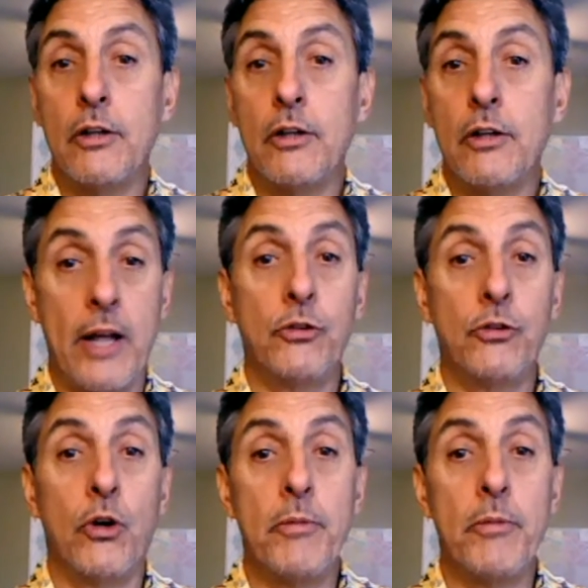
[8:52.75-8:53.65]

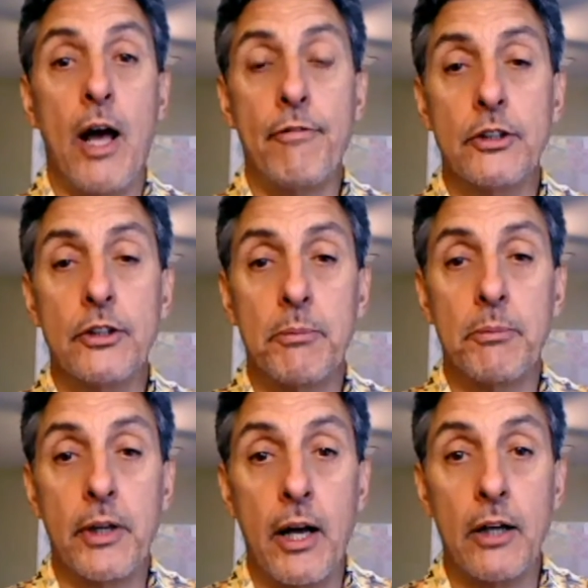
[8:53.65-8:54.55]
transform their life into
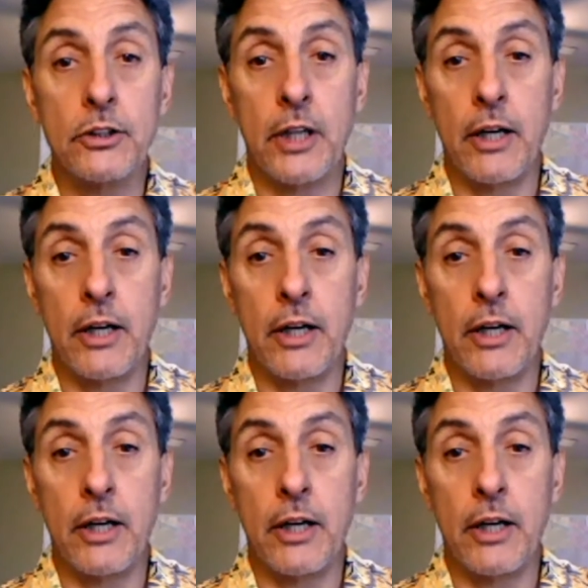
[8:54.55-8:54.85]
something else.